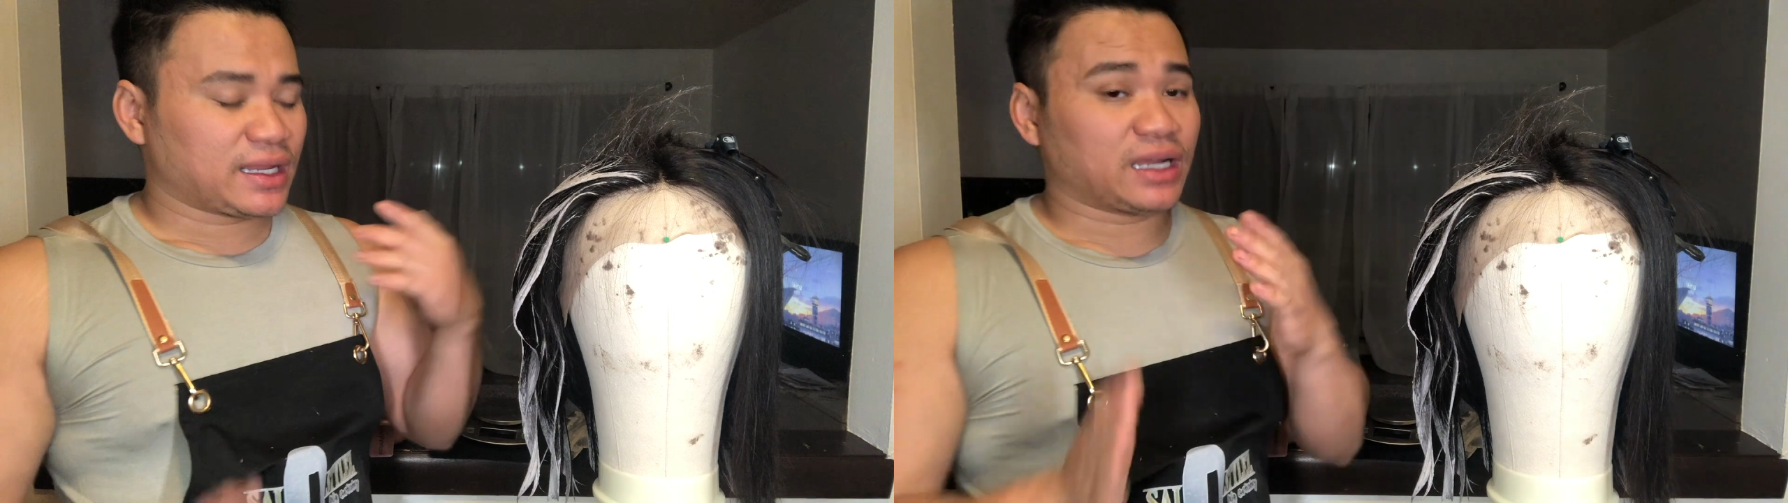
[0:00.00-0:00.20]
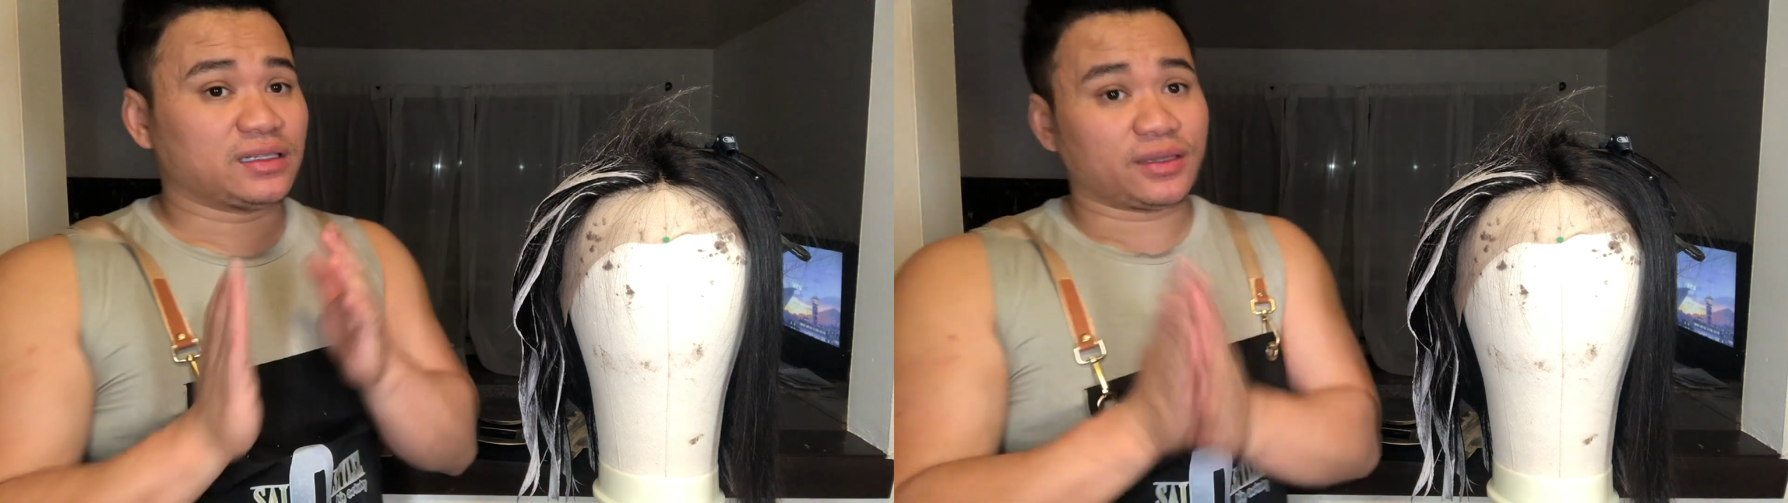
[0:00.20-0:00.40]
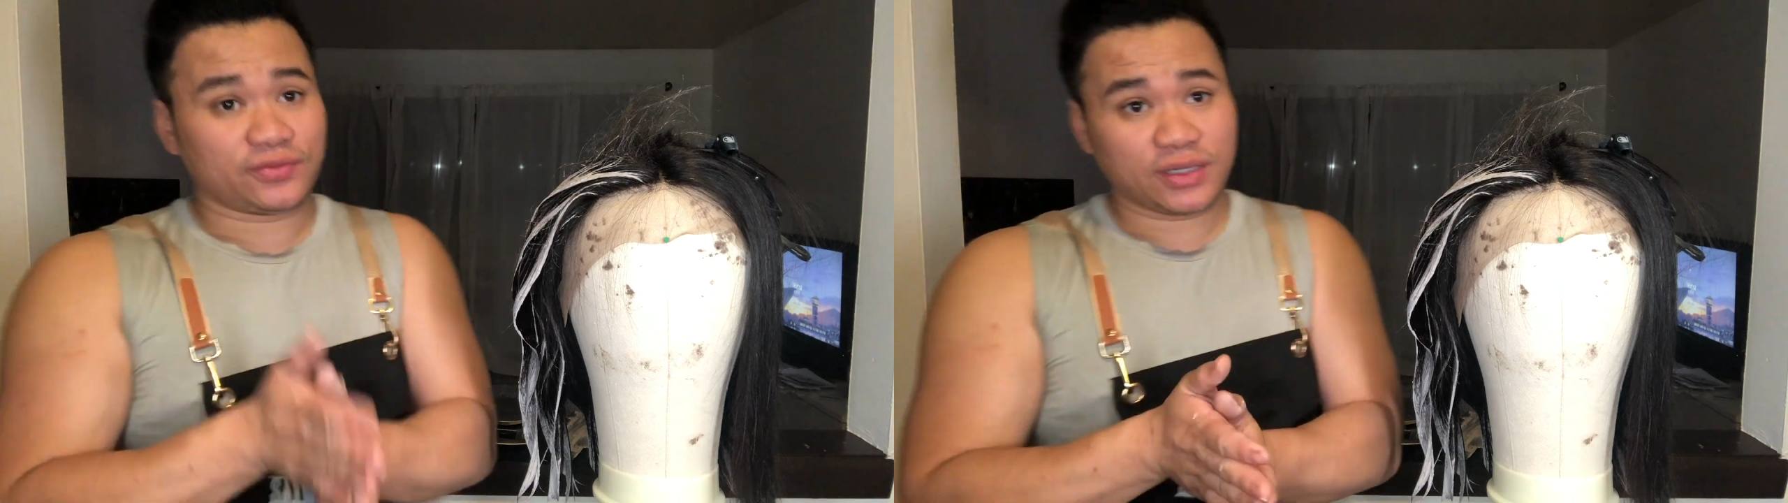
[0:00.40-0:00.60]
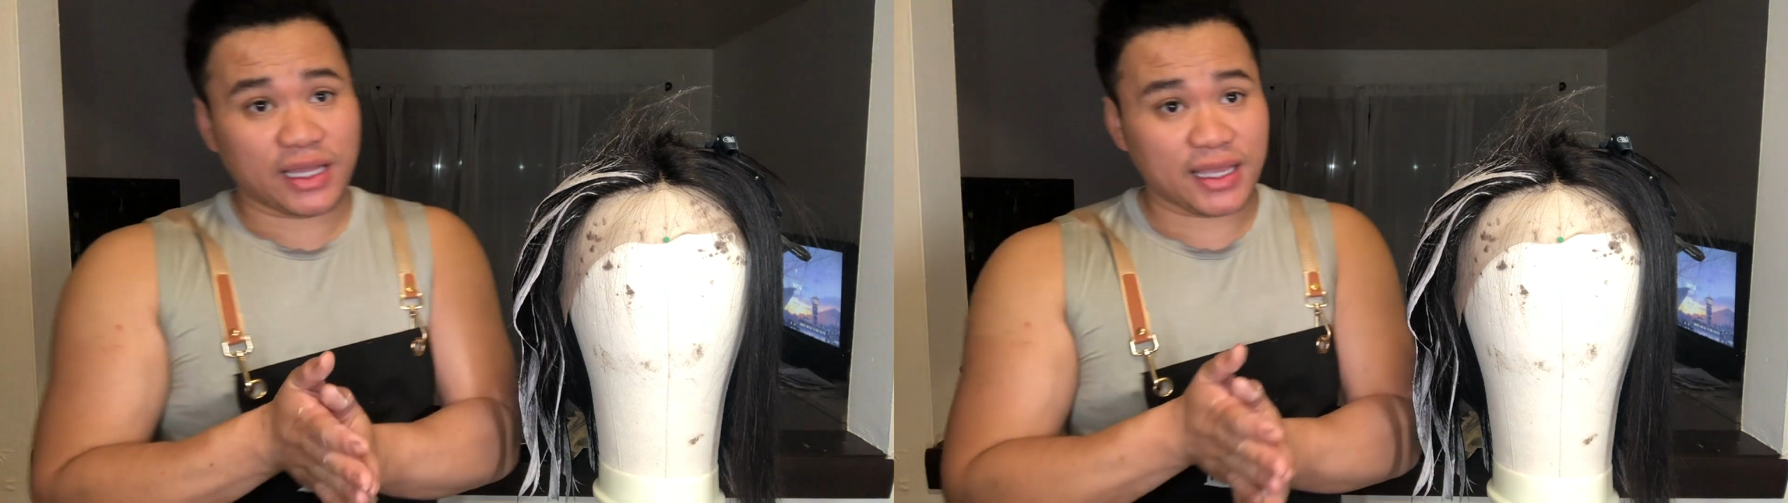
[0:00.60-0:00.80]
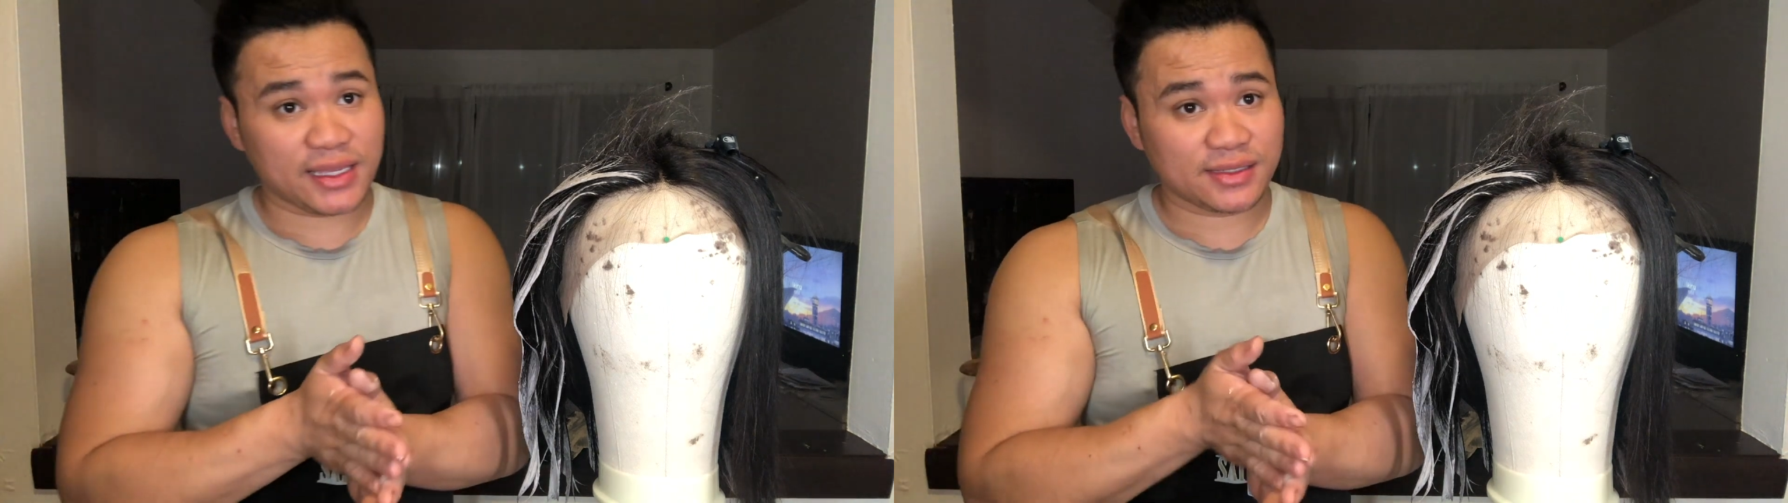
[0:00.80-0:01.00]
I love you
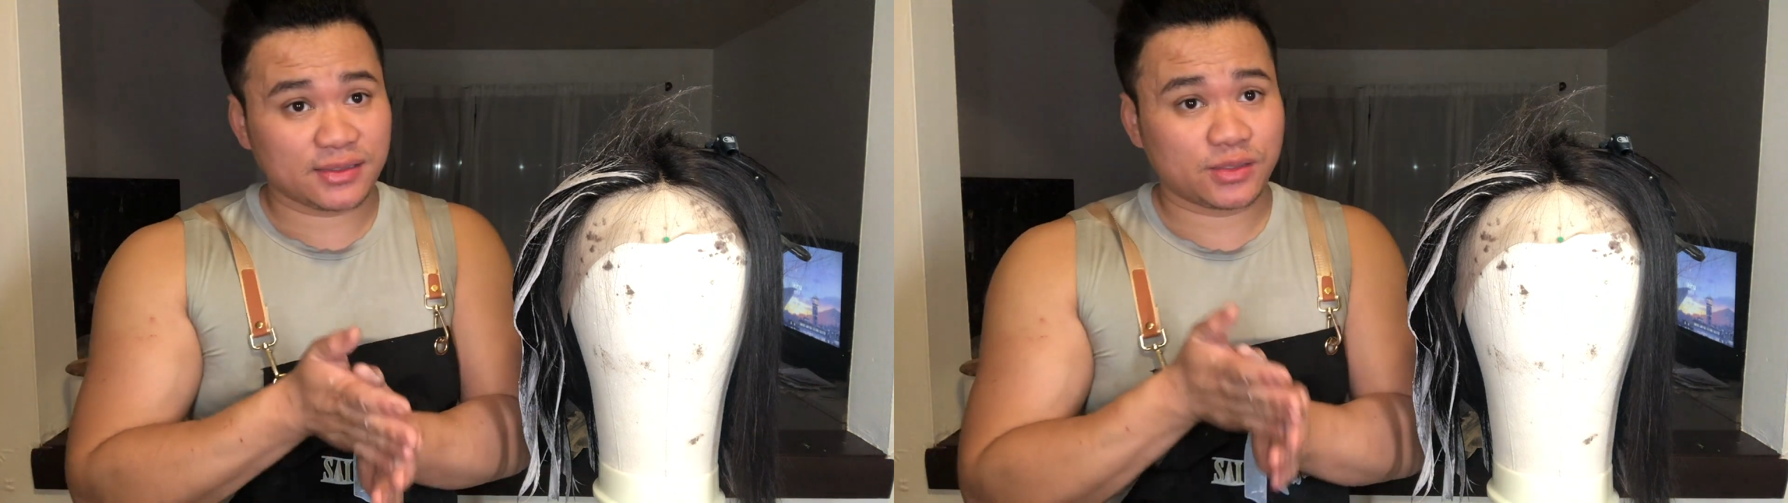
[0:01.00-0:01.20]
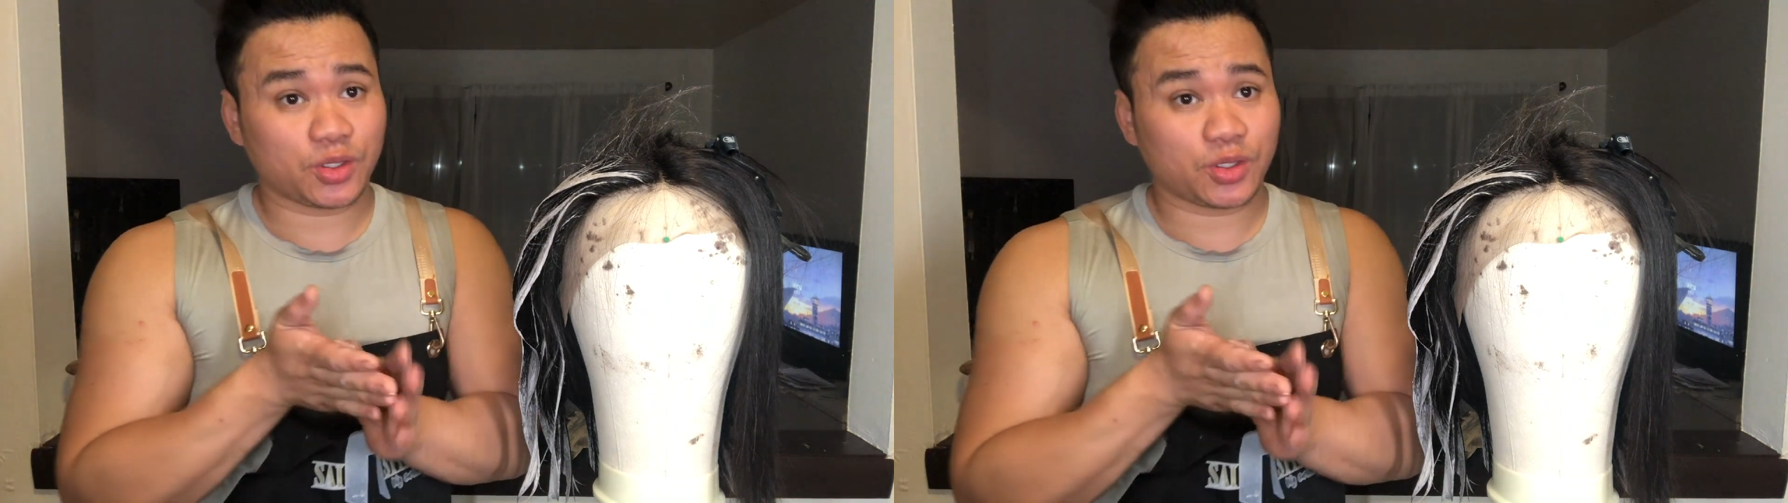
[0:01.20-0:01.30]
guys.